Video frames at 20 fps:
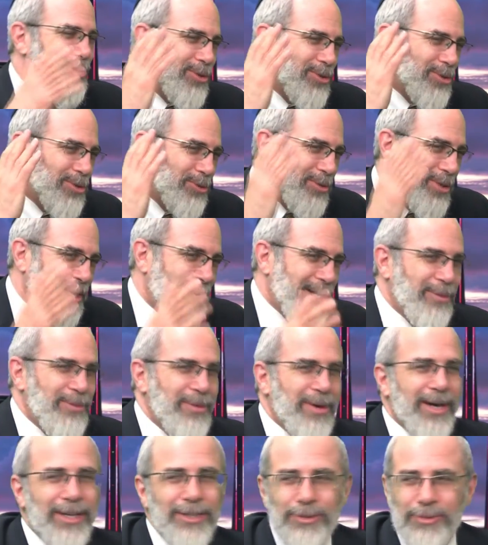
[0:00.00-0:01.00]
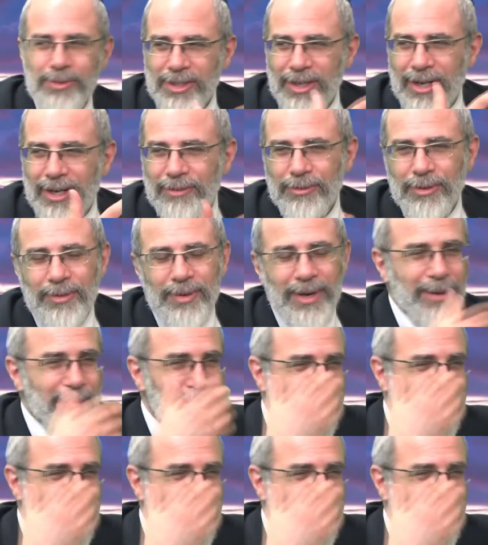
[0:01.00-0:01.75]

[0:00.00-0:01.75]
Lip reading: Told her who Leah was. We talked for a while.